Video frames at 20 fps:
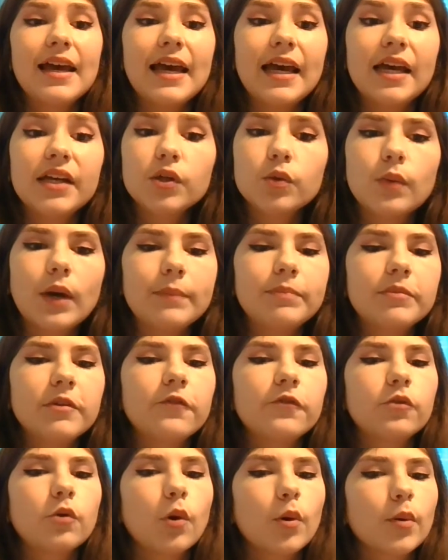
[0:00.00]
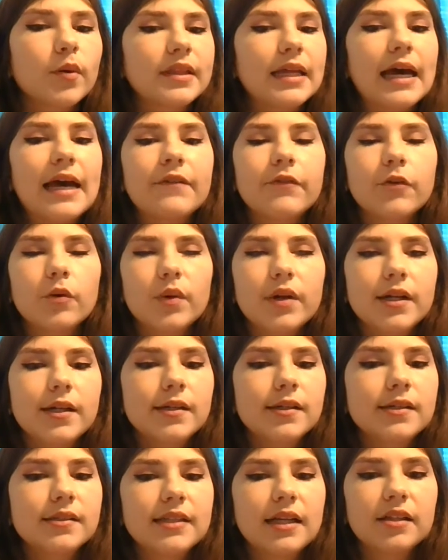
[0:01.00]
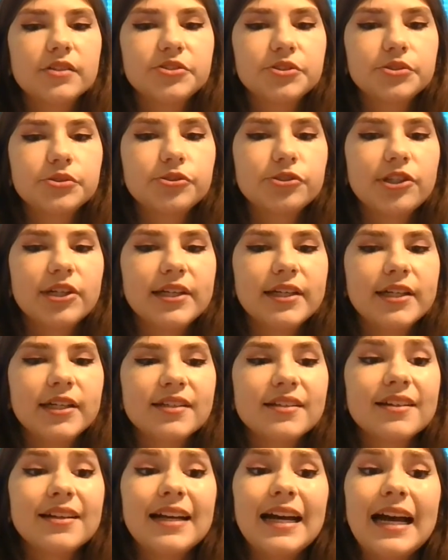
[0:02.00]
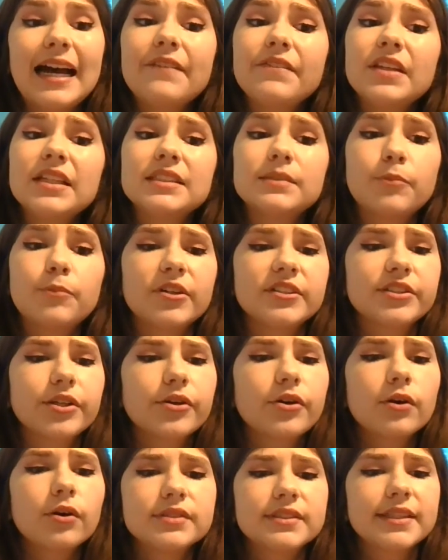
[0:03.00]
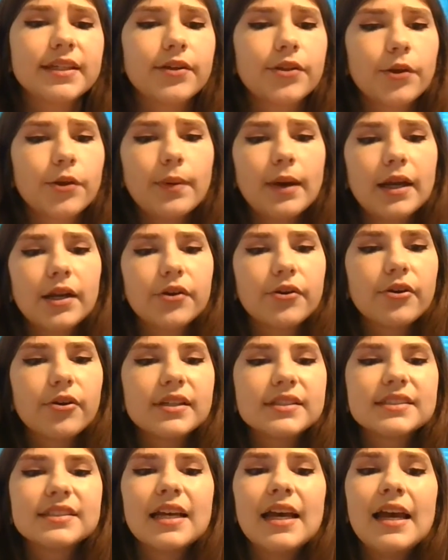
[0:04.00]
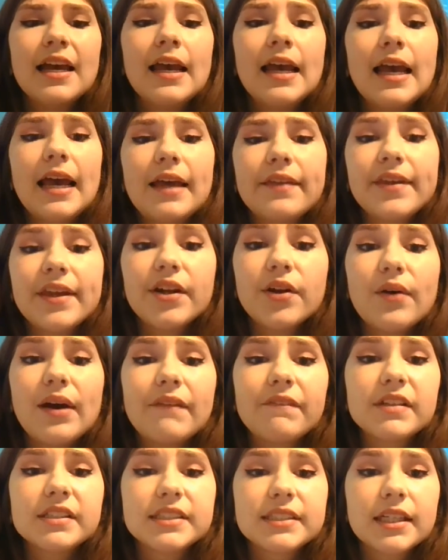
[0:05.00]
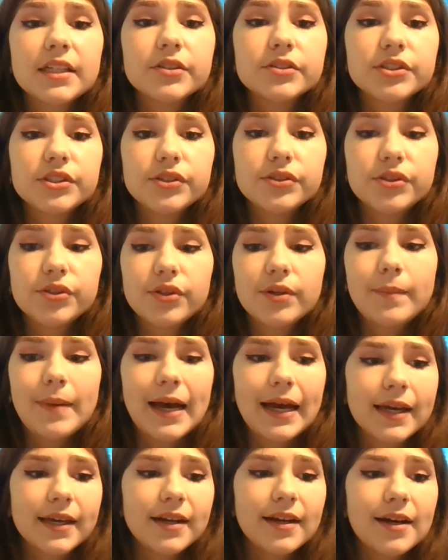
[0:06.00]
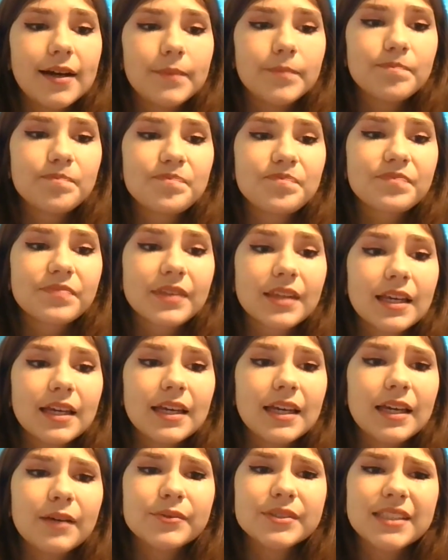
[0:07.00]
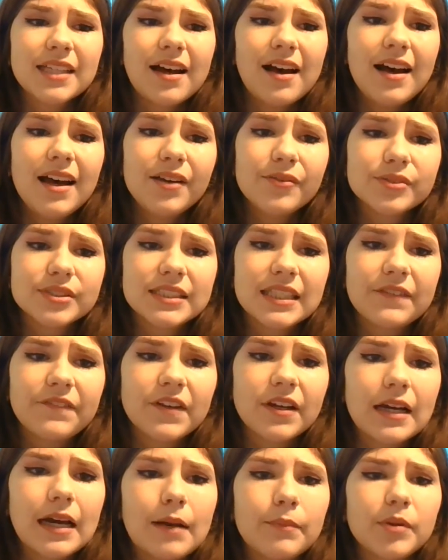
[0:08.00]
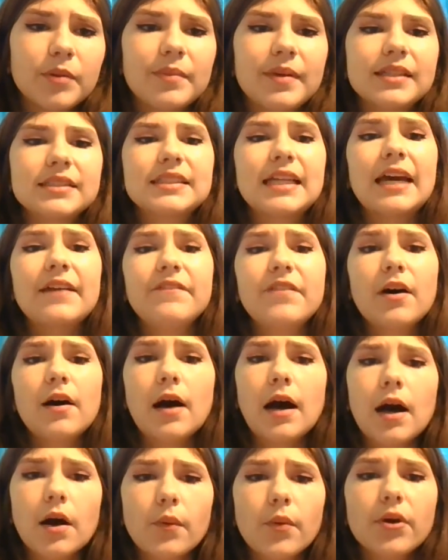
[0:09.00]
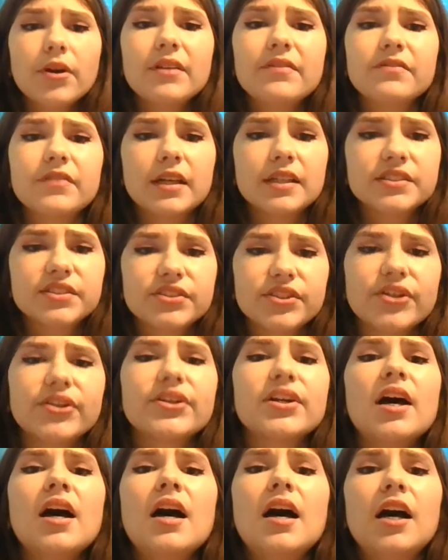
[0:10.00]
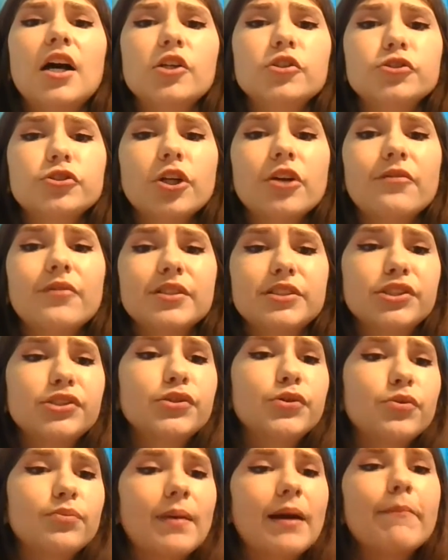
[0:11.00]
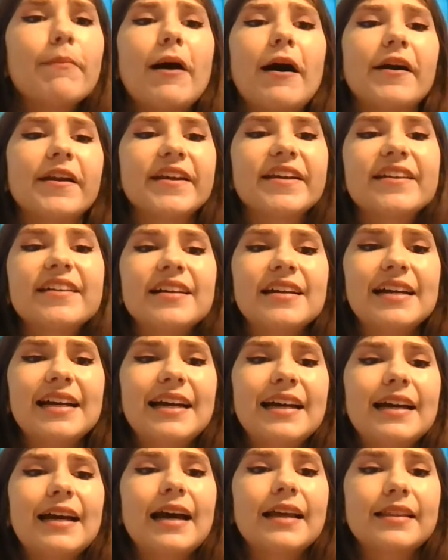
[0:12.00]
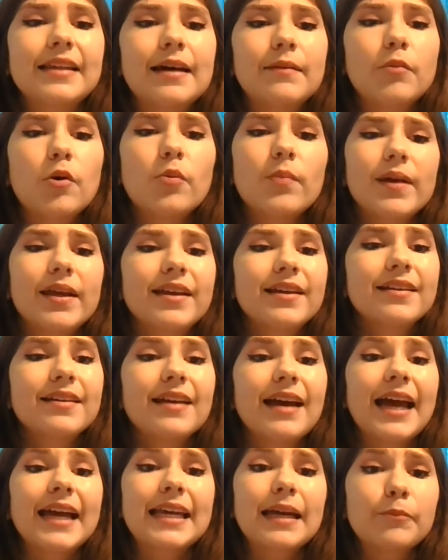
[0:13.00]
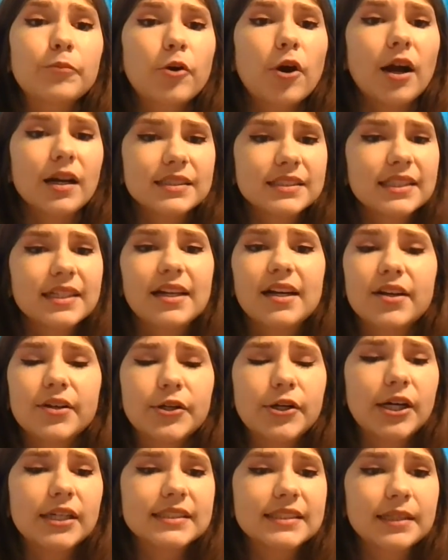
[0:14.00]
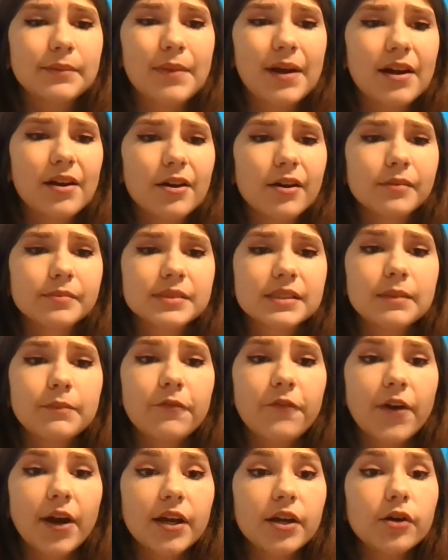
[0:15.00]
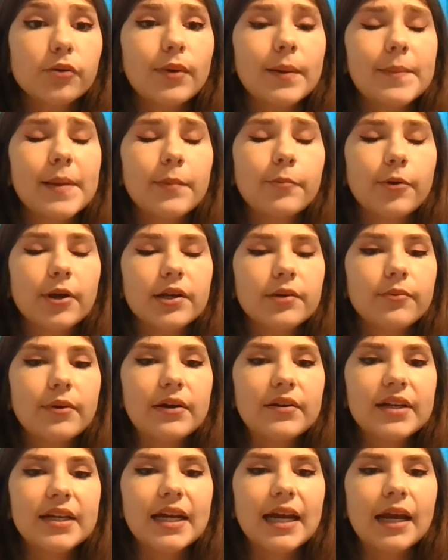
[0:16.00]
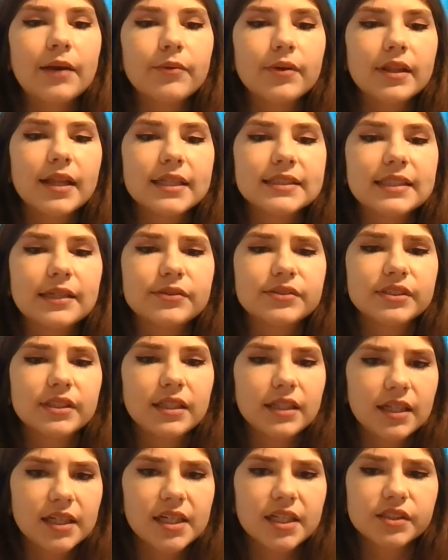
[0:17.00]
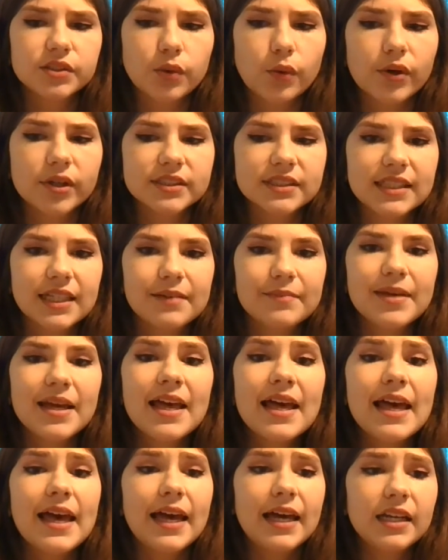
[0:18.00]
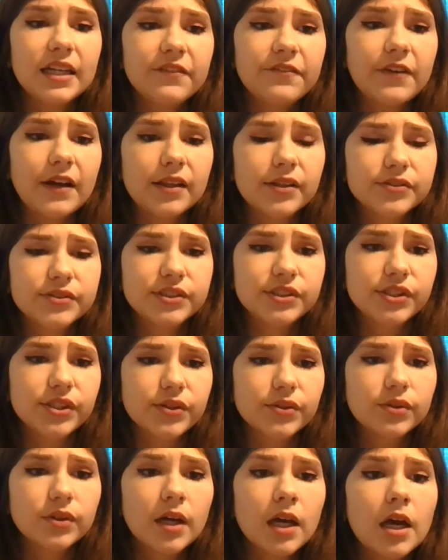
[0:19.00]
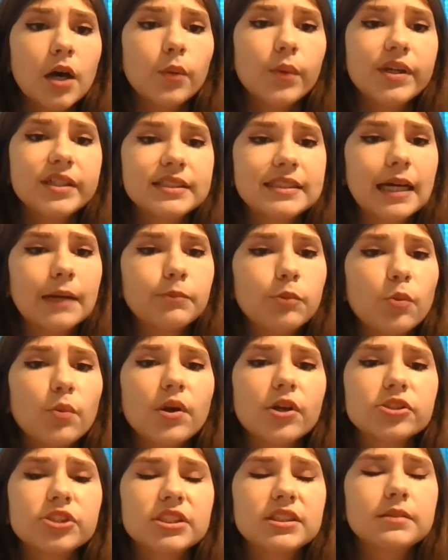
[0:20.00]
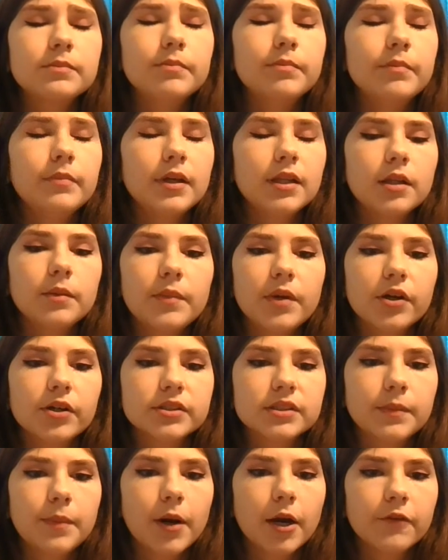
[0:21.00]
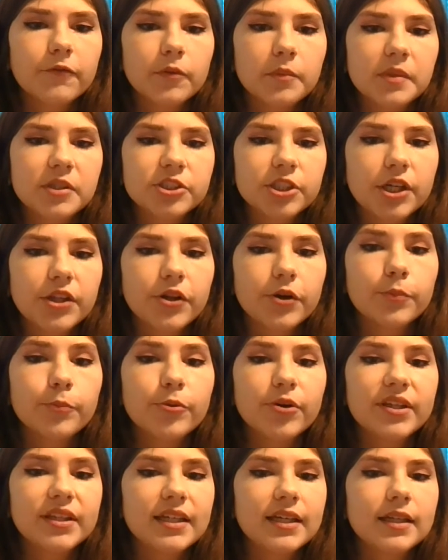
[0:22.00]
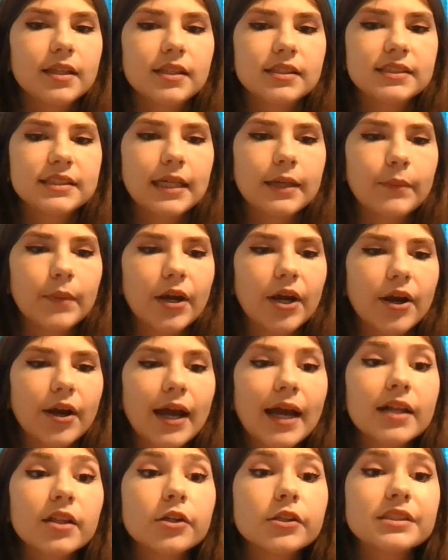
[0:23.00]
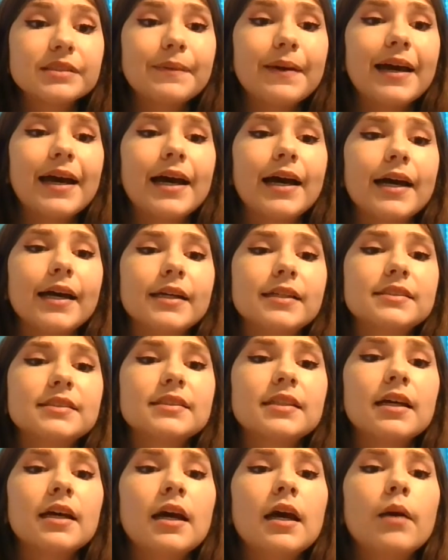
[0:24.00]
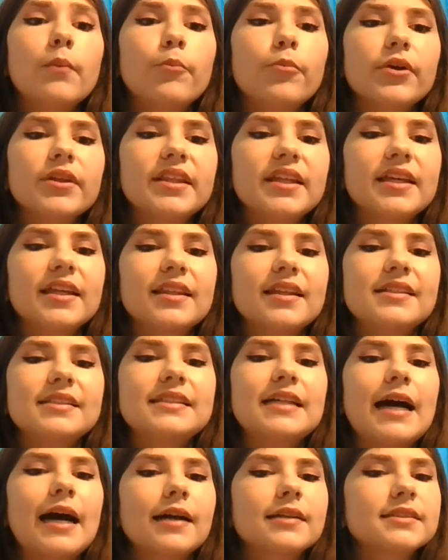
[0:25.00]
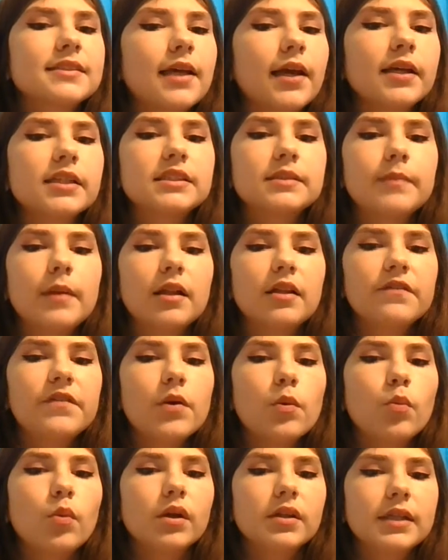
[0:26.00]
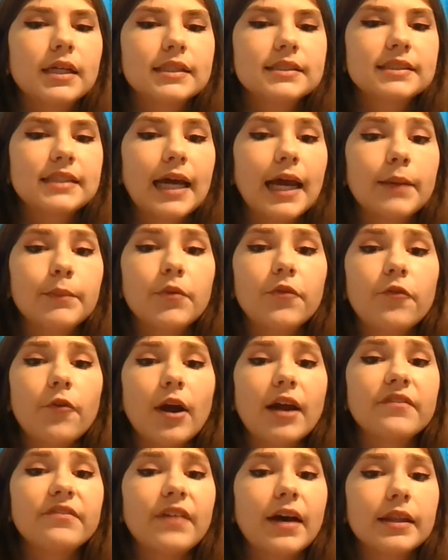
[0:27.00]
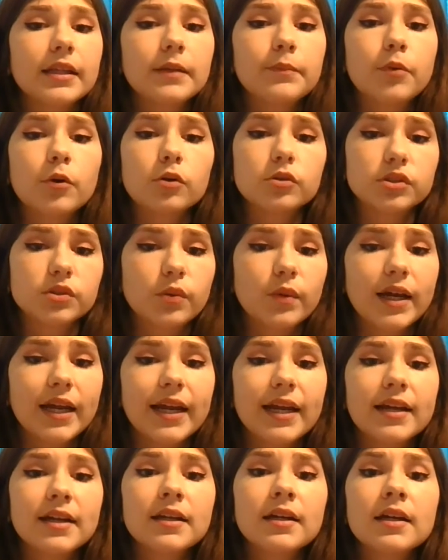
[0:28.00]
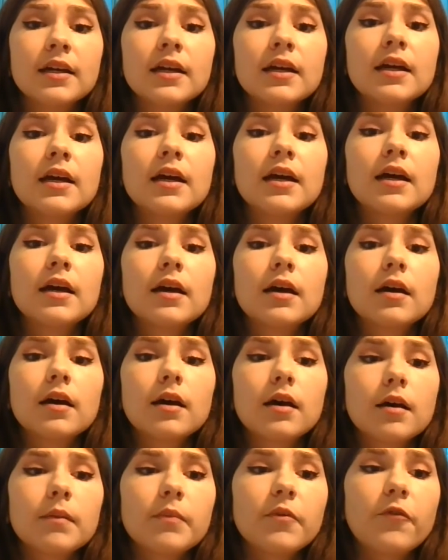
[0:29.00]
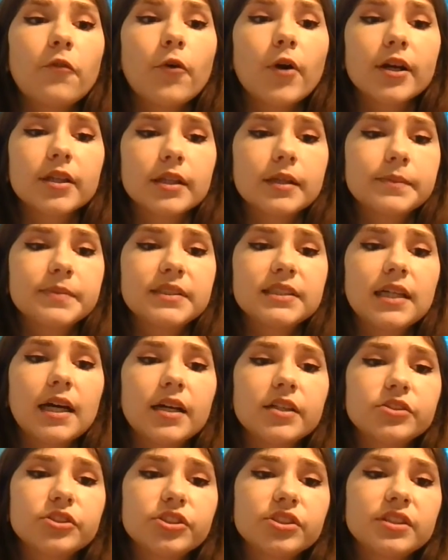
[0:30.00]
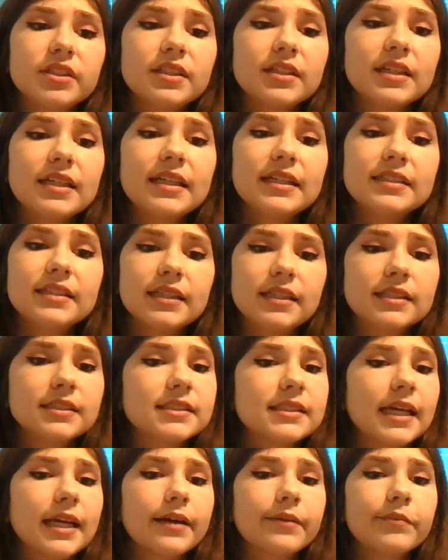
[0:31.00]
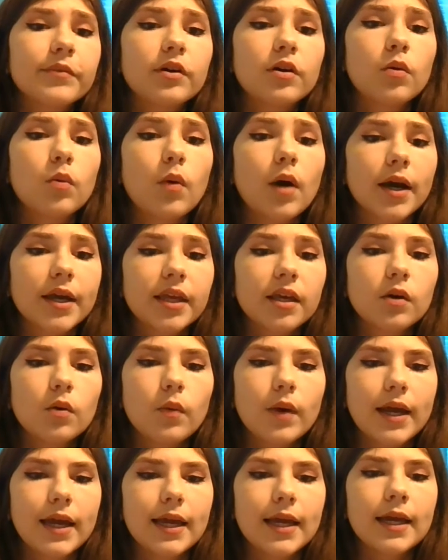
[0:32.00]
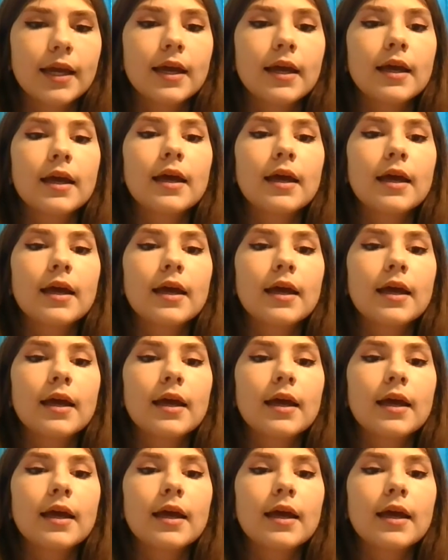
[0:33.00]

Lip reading: And you wipe the floor with everyone in intelligence training. Half these boys are coasting on their pedigrees, and they don't have the skills you do to back it up." It was odd receiving compliments. I felt awkward and flustered, unsure of what to do with my body. At that moment, I kept crossing and uncrossing my arms. Before I could wrap my brain around it, I realized I was leaning in towards him, and he followed suit. We stopped when we were just millimeters apart from each other, breathing in the same air. I closed my eyes, breathing in the intoxicating smell of him one last time before I finally pulled away, before our lips touched. He did the same, walking away